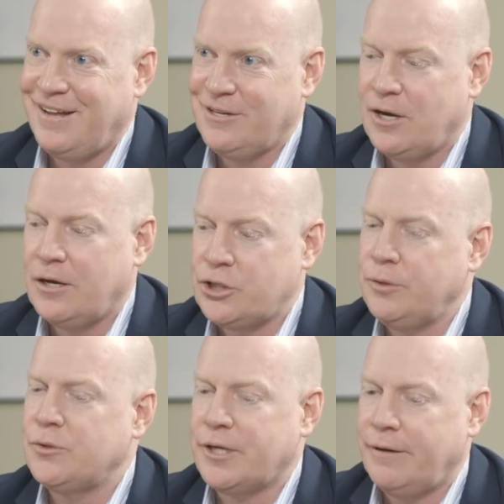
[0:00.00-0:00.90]
And uh,
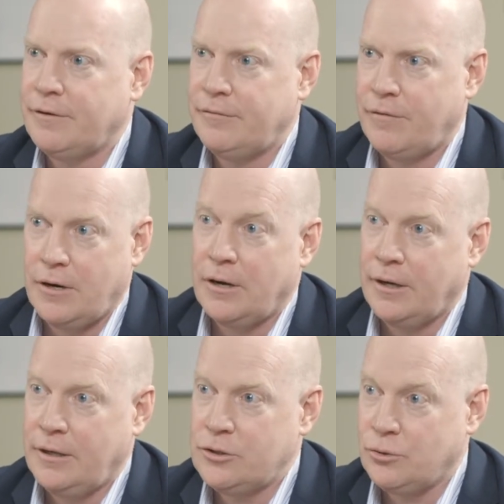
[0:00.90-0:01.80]
she was saved at a very young
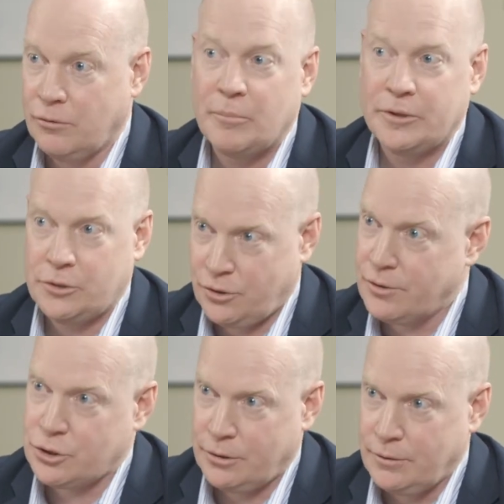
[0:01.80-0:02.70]
age, grew up in the
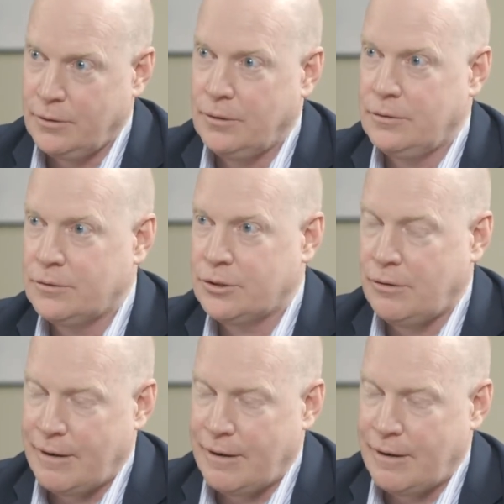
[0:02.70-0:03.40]
church. So